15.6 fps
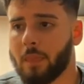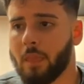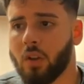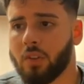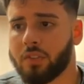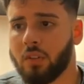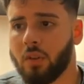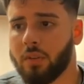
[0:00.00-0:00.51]

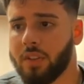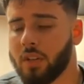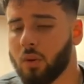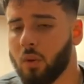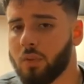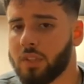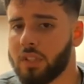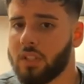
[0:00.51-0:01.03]
Also,
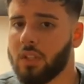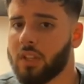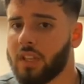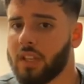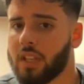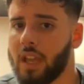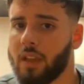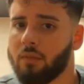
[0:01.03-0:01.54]
they're only
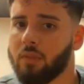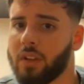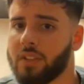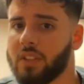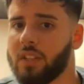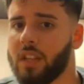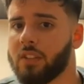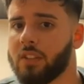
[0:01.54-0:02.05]
looking at
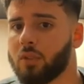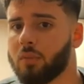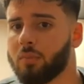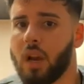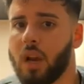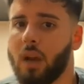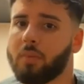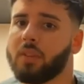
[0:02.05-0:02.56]
residential
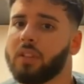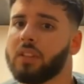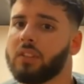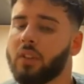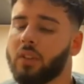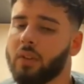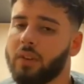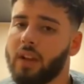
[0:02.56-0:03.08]
property.
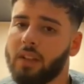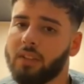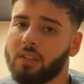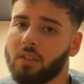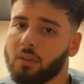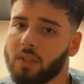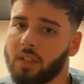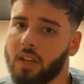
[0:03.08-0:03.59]
So they're not
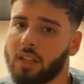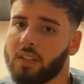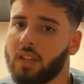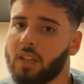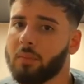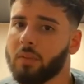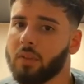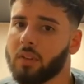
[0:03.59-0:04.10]
doing any
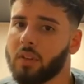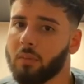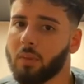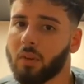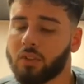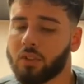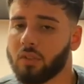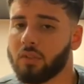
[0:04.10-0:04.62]
type of
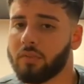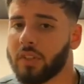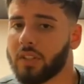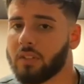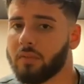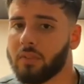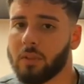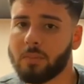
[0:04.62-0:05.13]
commercial
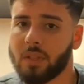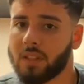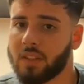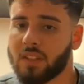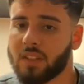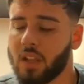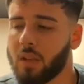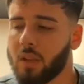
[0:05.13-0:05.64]
fix and flips at
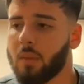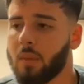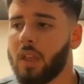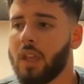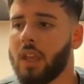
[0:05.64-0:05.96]
this time.